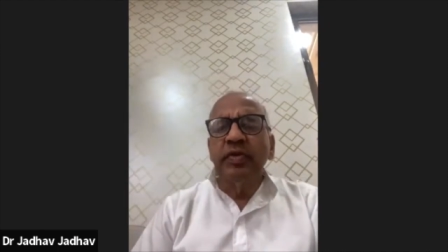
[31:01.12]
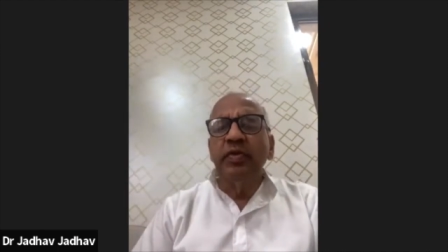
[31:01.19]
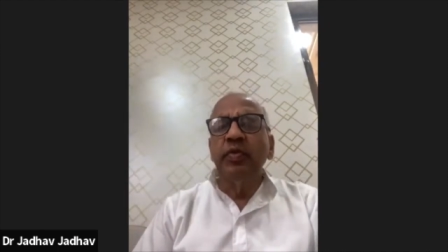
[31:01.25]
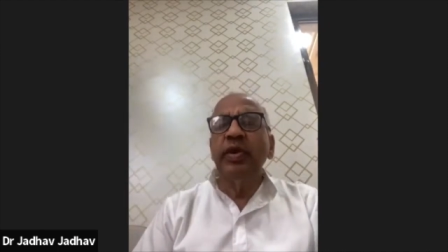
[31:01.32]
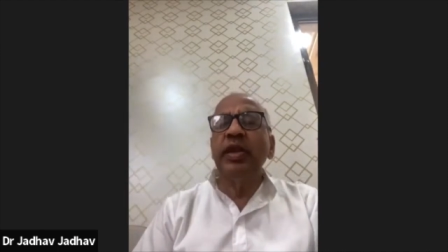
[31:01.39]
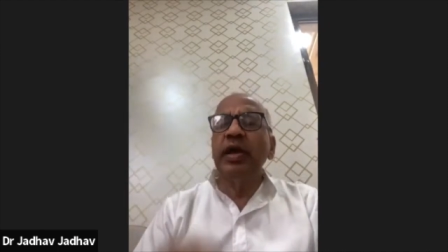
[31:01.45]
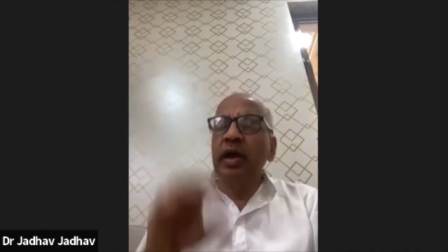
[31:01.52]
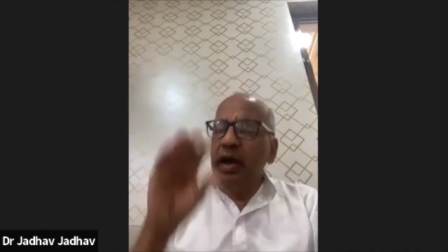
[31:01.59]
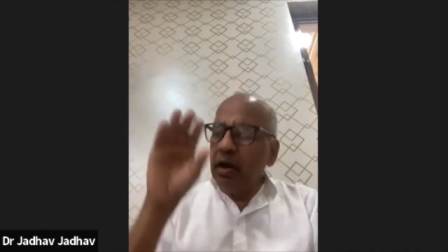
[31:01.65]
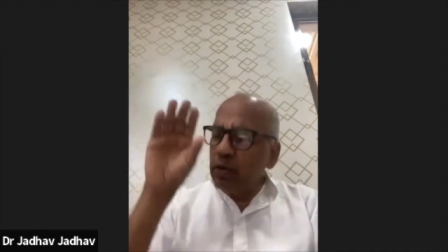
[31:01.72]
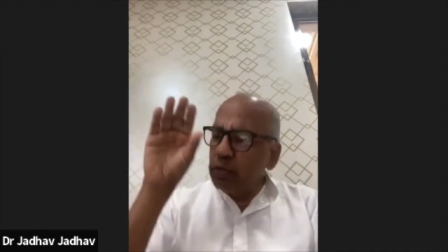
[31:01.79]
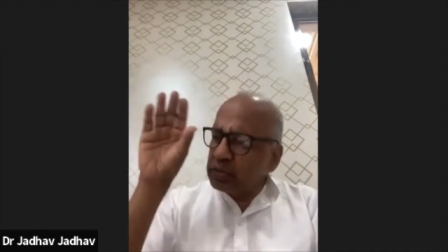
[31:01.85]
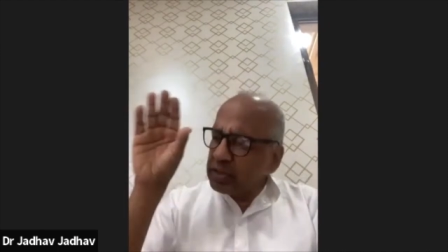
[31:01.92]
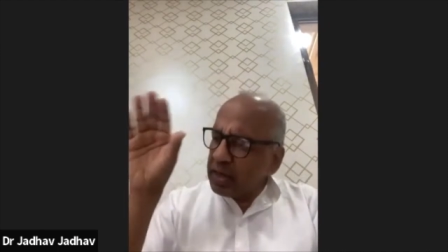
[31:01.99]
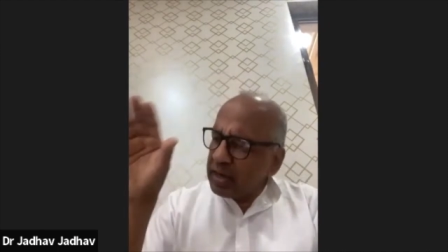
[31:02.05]
When
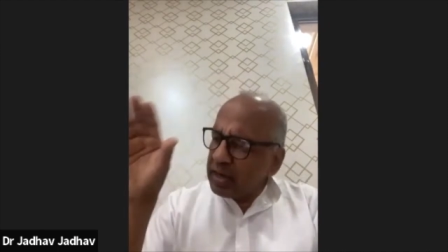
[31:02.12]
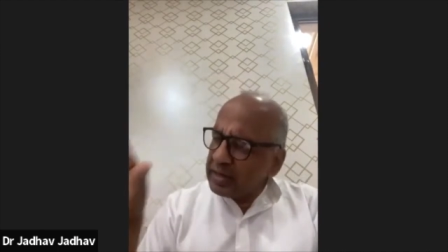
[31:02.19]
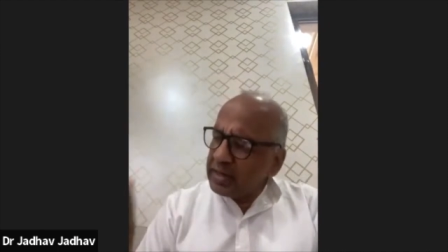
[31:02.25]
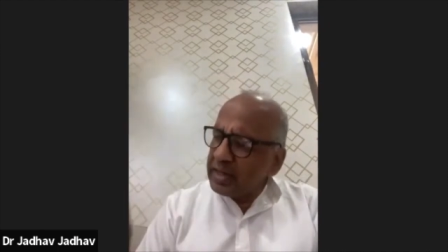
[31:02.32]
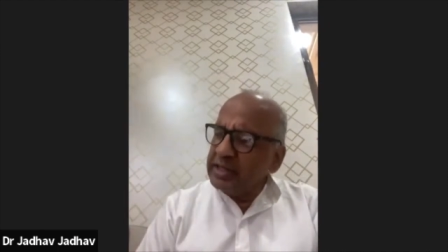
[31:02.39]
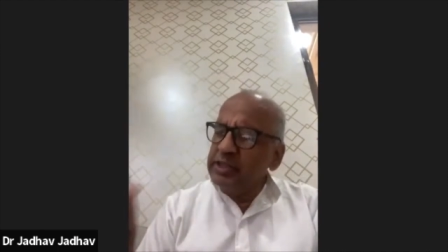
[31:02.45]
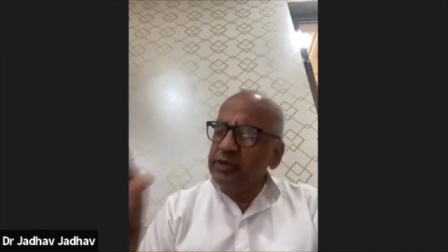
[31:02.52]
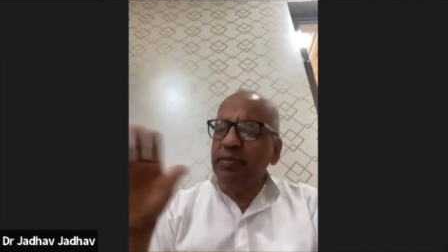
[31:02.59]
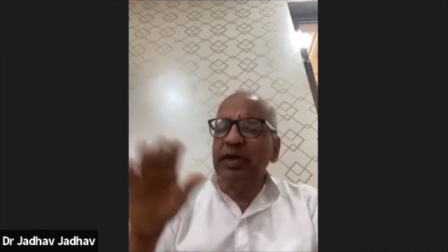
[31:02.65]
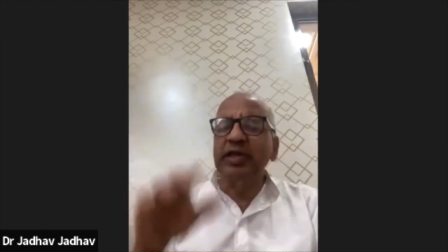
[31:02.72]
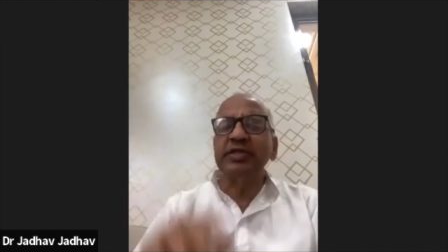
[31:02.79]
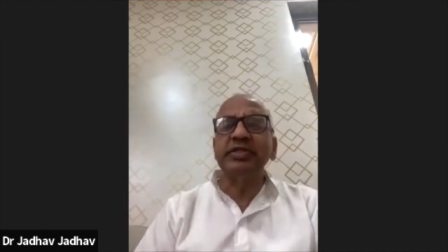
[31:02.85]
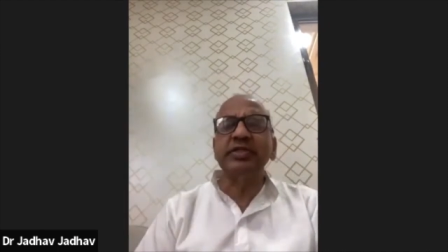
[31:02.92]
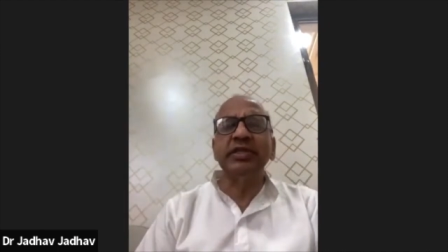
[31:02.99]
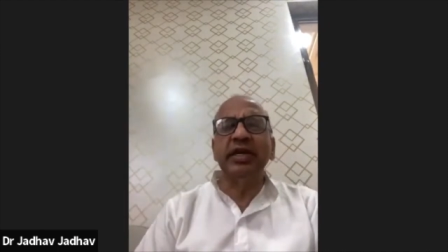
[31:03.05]
Avatar takes
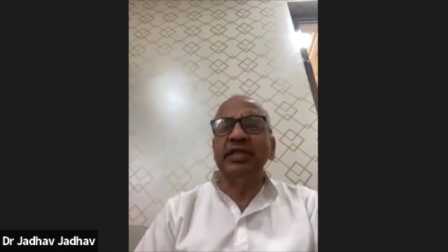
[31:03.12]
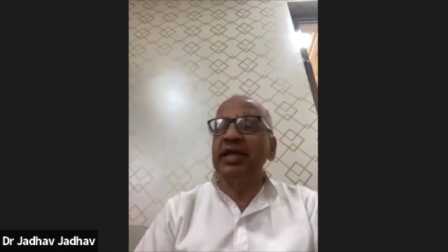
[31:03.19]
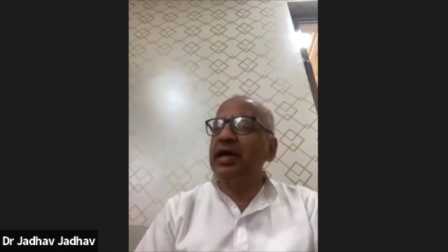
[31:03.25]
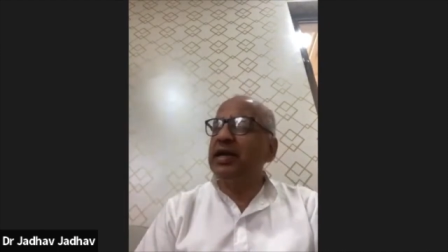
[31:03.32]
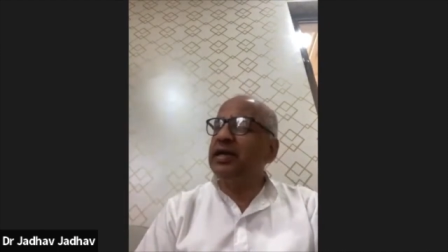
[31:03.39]
place, yada